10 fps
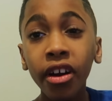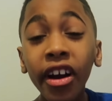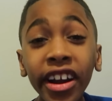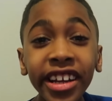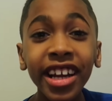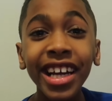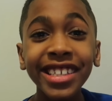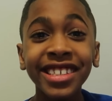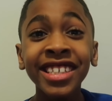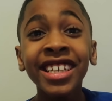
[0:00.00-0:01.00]
Alright,
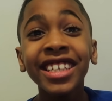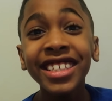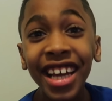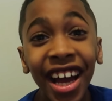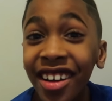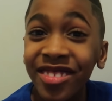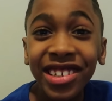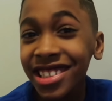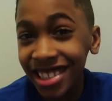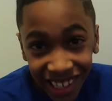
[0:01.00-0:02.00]
guys. Yep,
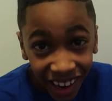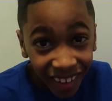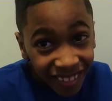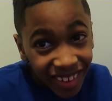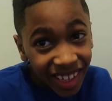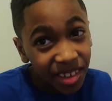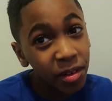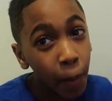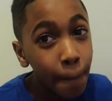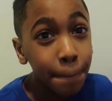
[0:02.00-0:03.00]
she got
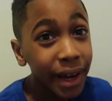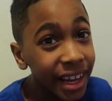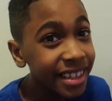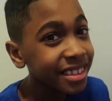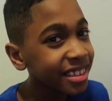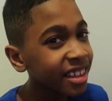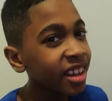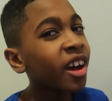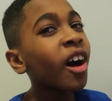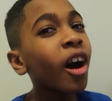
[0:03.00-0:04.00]
me. But
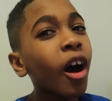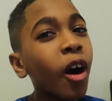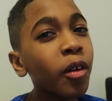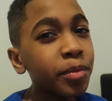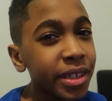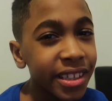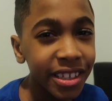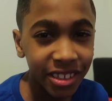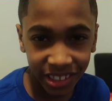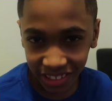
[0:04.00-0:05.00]
I'll be
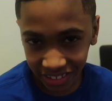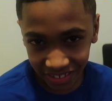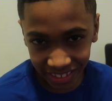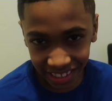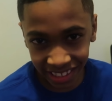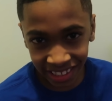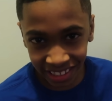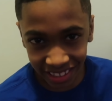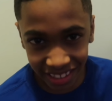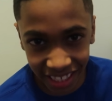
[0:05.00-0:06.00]
there soon
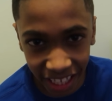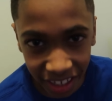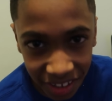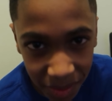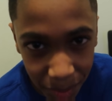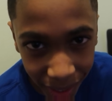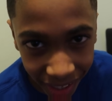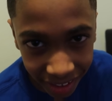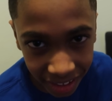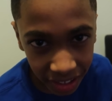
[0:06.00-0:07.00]
to get her
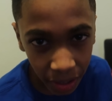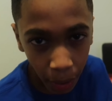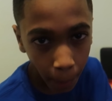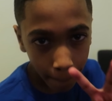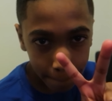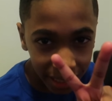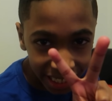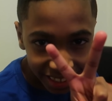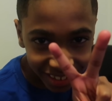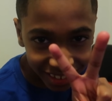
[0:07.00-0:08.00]
back.
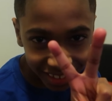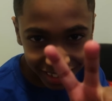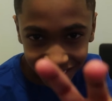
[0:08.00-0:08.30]
Peace.